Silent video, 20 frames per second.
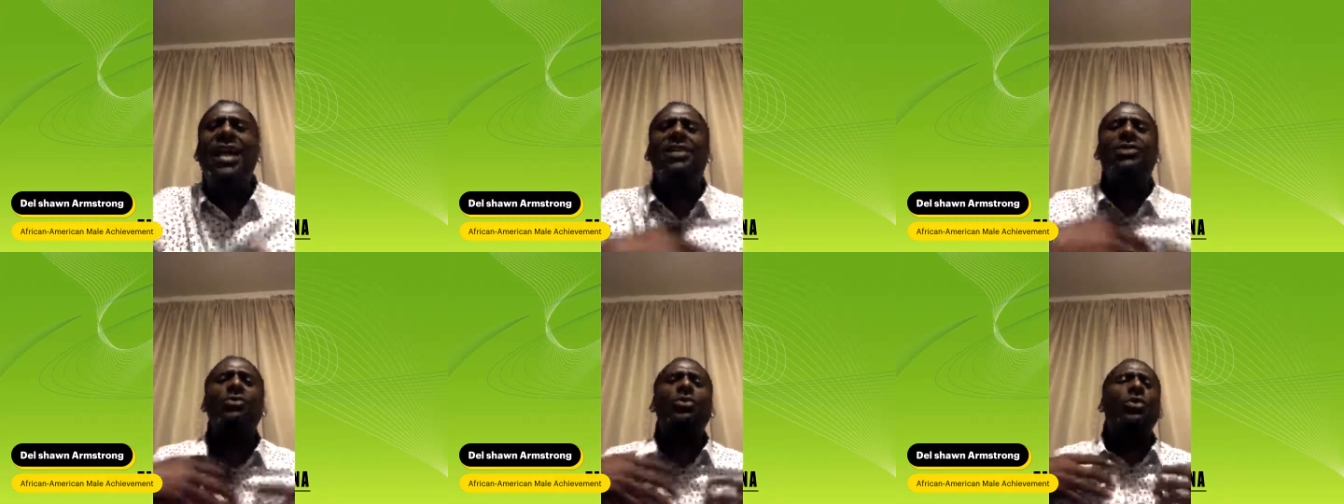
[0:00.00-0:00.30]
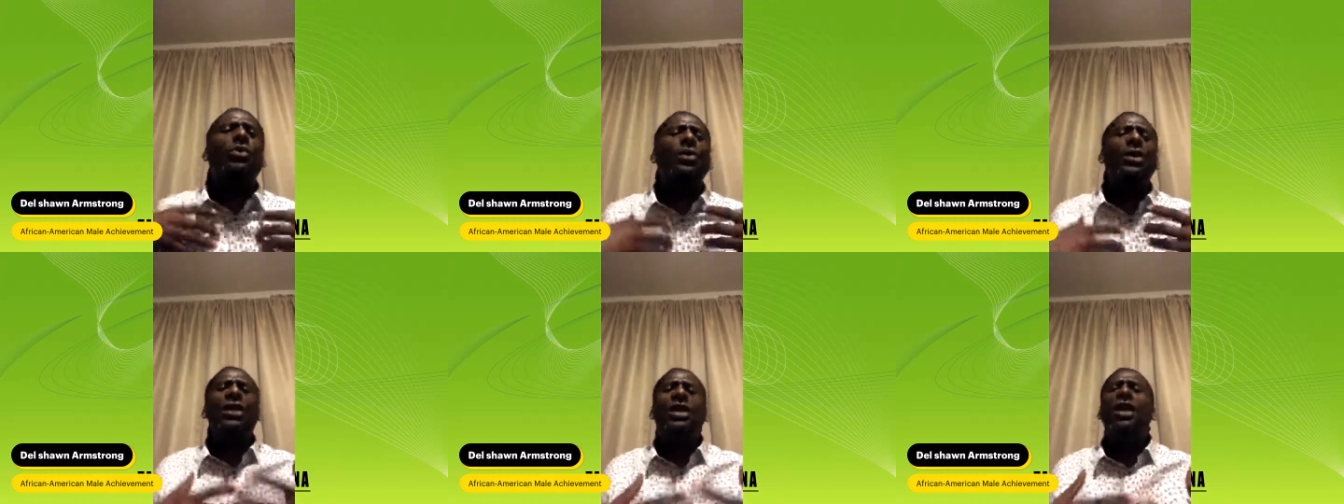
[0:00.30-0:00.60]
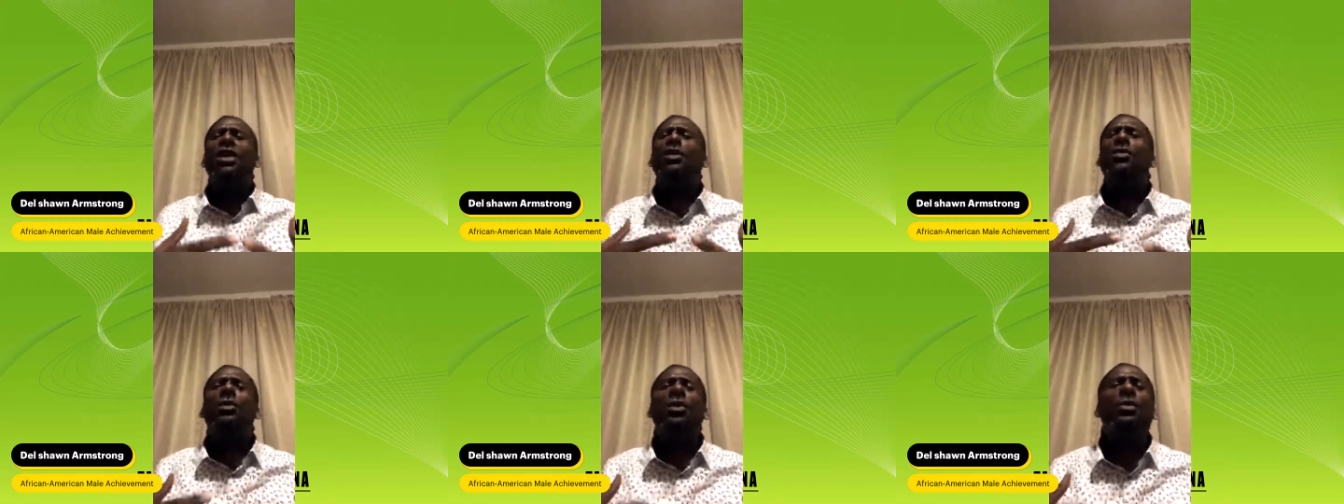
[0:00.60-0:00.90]
That's what we
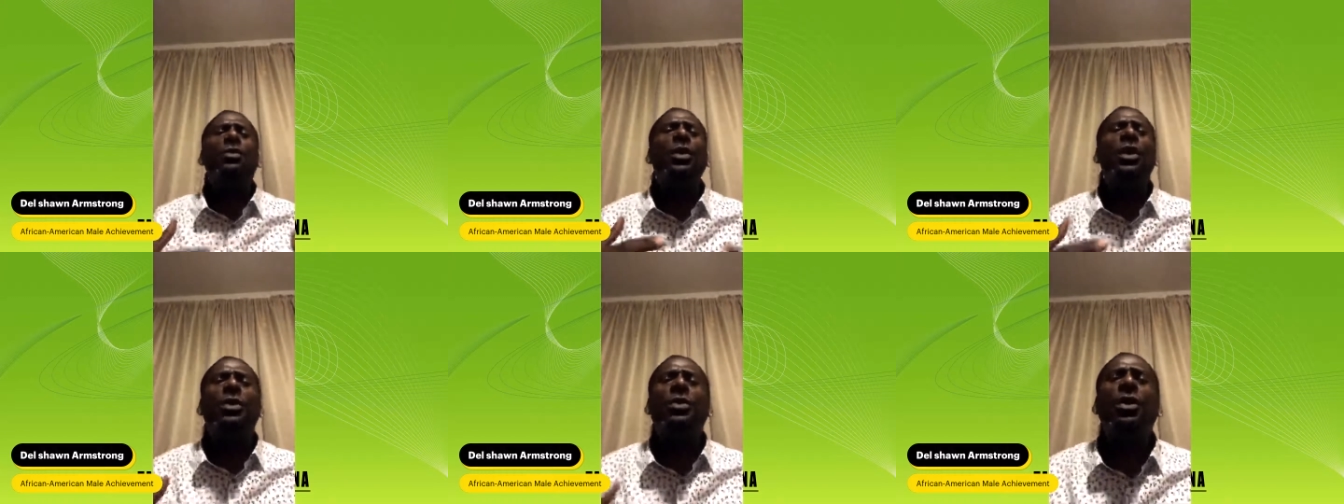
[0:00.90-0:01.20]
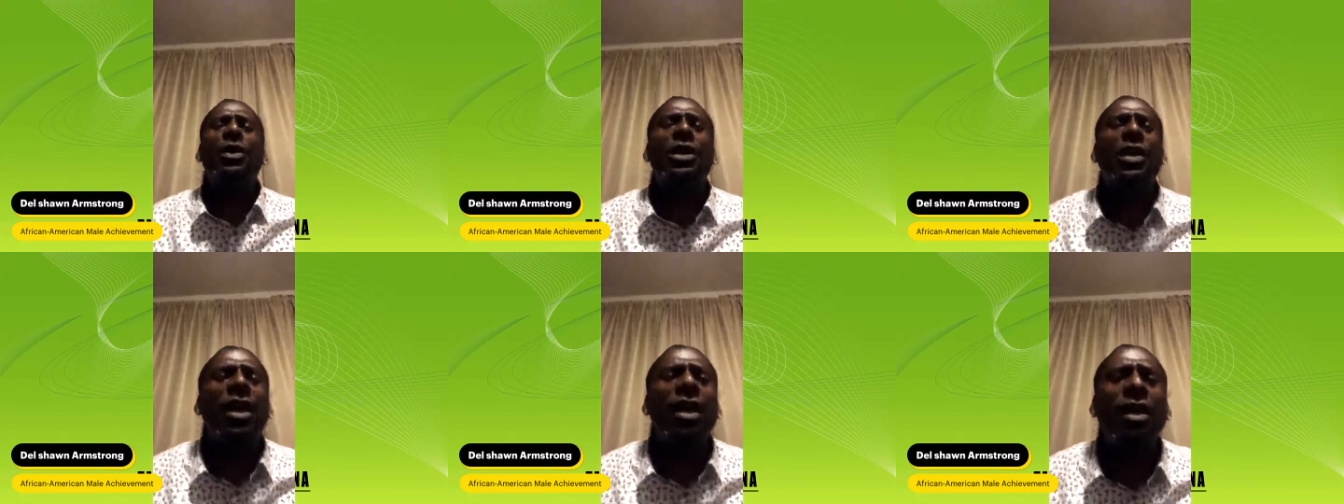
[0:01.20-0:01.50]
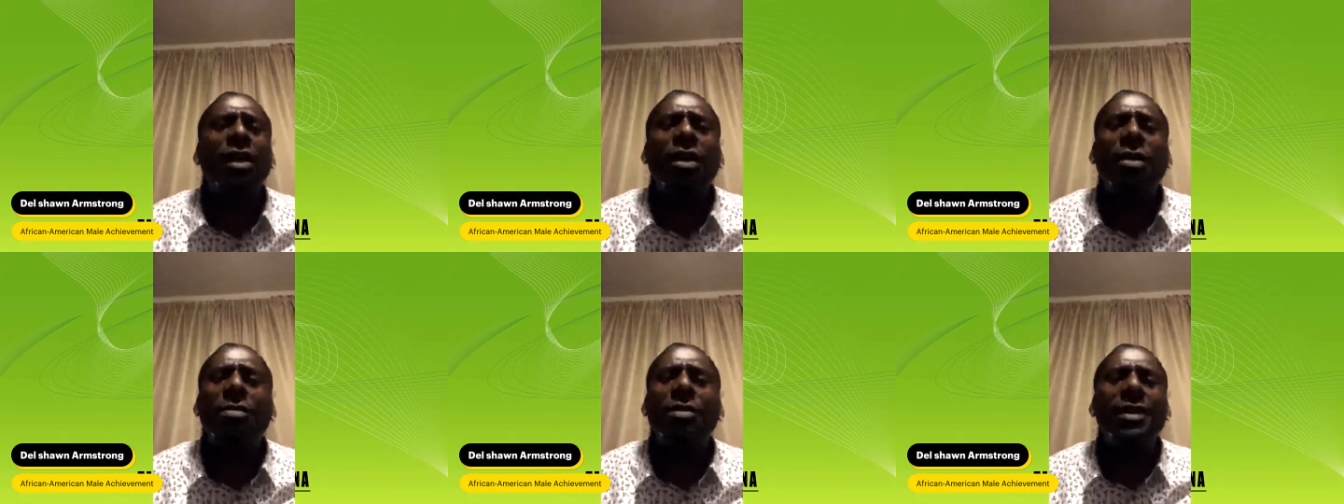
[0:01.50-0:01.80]
learned when we were younger.